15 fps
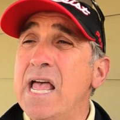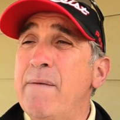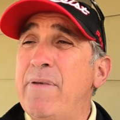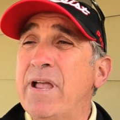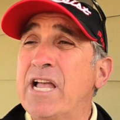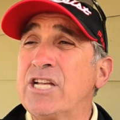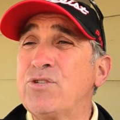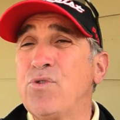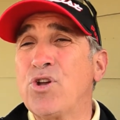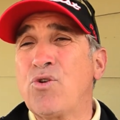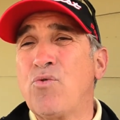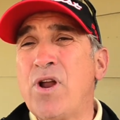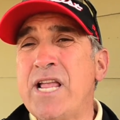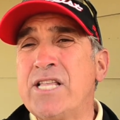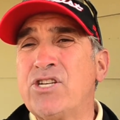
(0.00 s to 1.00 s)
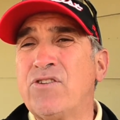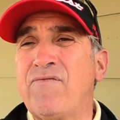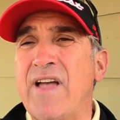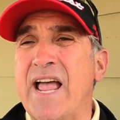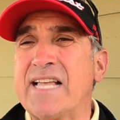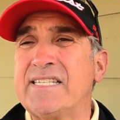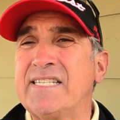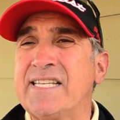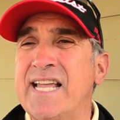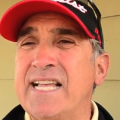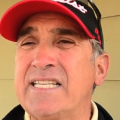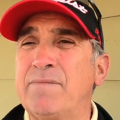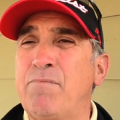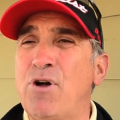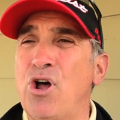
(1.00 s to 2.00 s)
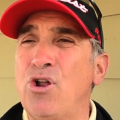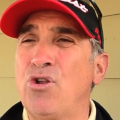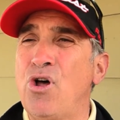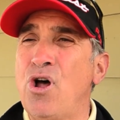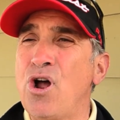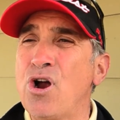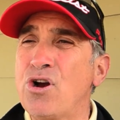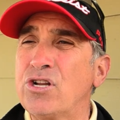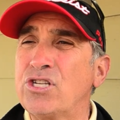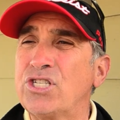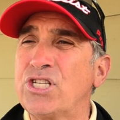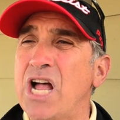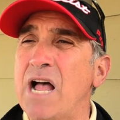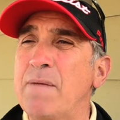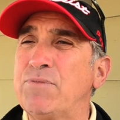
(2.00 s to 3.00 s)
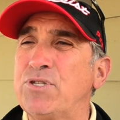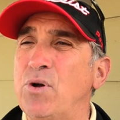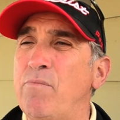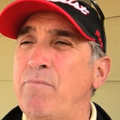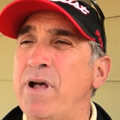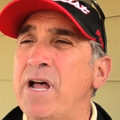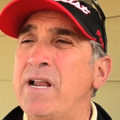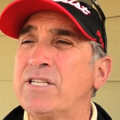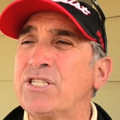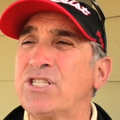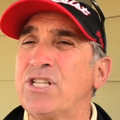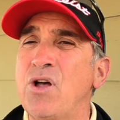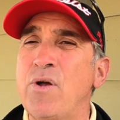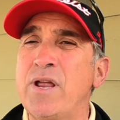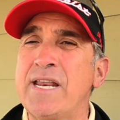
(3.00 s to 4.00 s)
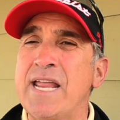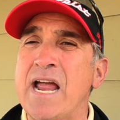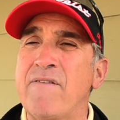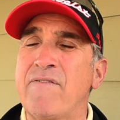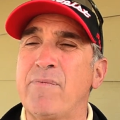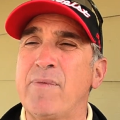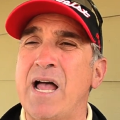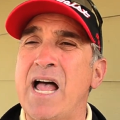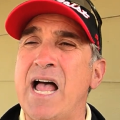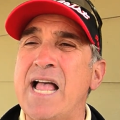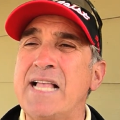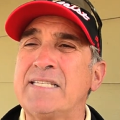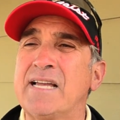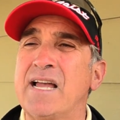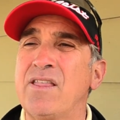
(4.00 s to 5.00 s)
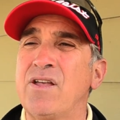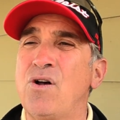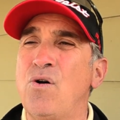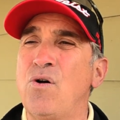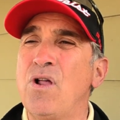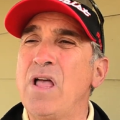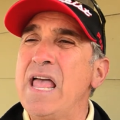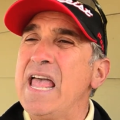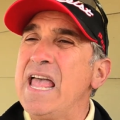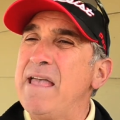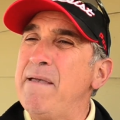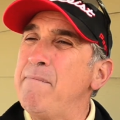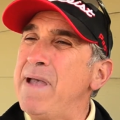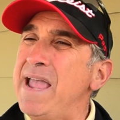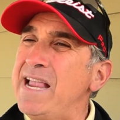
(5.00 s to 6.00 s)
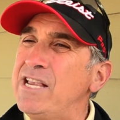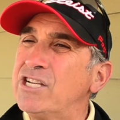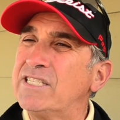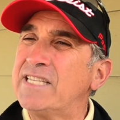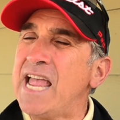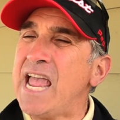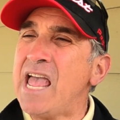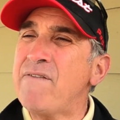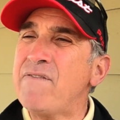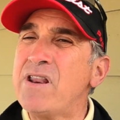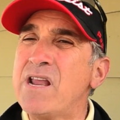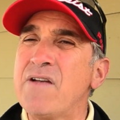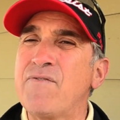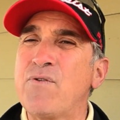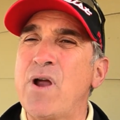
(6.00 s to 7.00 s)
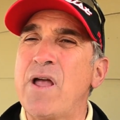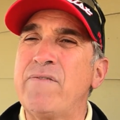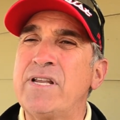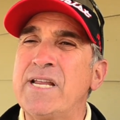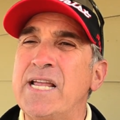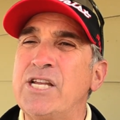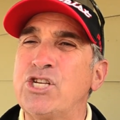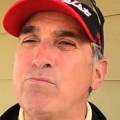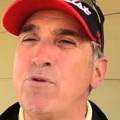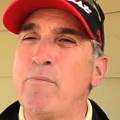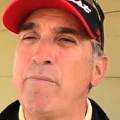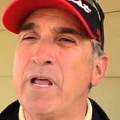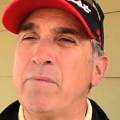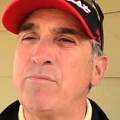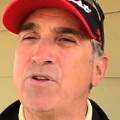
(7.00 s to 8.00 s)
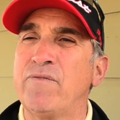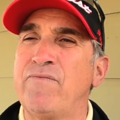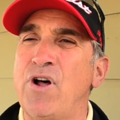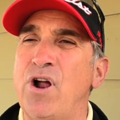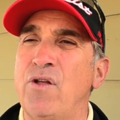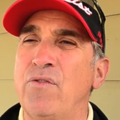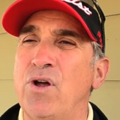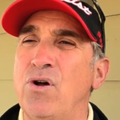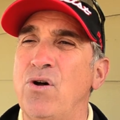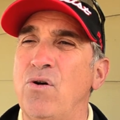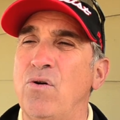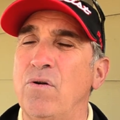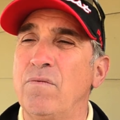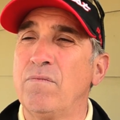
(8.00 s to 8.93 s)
Because when the greens are fast, it takes the ball longer to stop, so a putt is slowing down from the high side of the hole and it may just have enough gravitational momentum to fall in the hole.